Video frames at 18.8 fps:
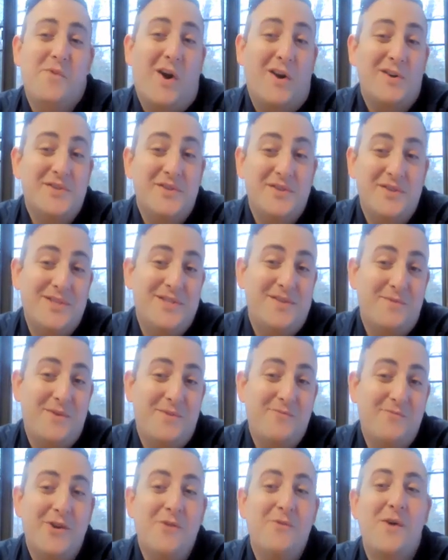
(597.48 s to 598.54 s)
our students, when
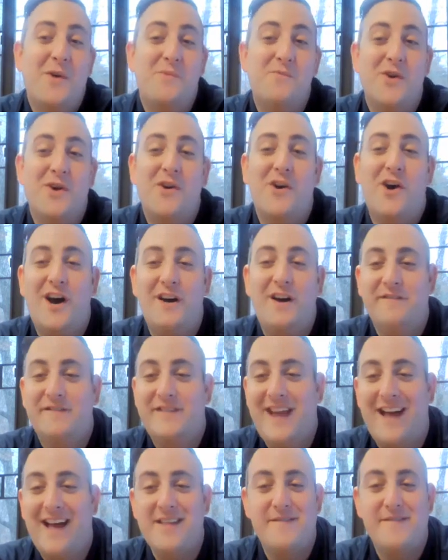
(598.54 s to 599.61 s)
we're off
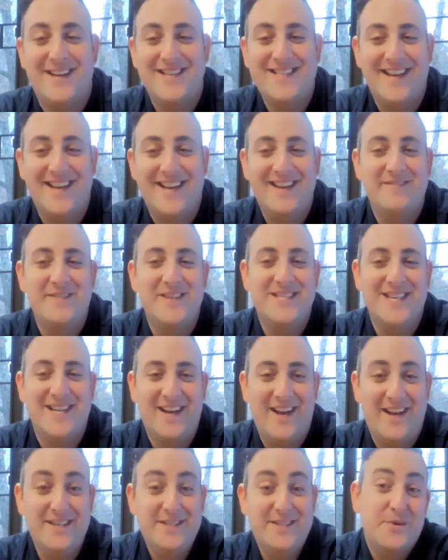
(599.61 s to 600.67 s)
gallivanting and visiting
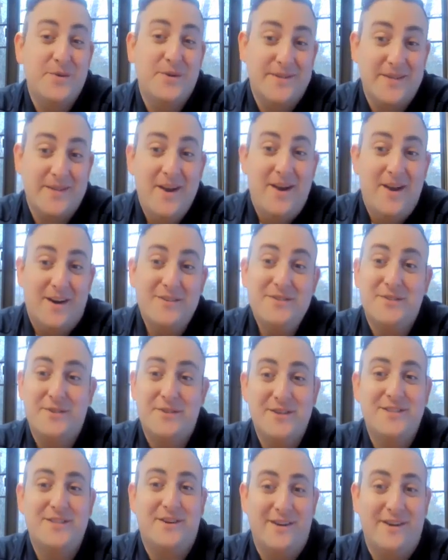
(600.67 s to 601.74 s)
high schools, our
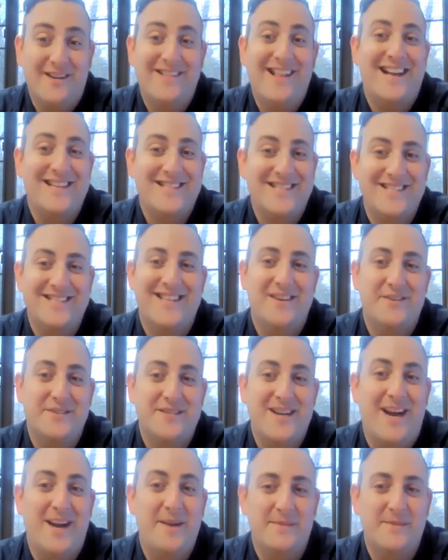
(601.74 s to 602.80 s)
students are in classes those
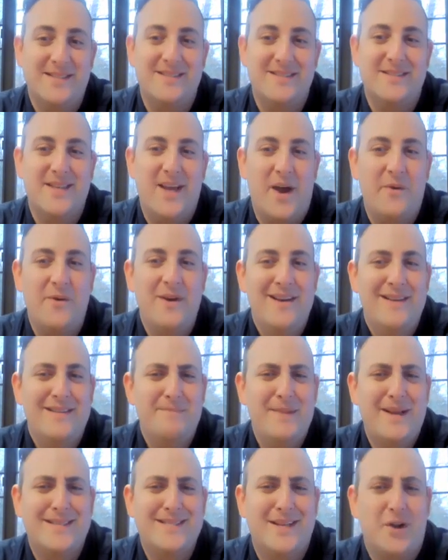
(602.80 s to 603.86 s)
times, and so
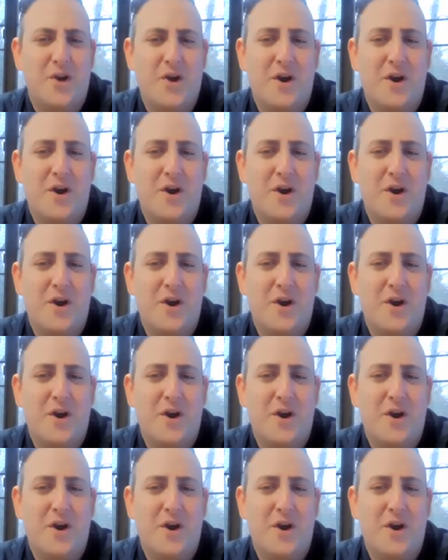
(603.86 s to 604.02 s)
makes it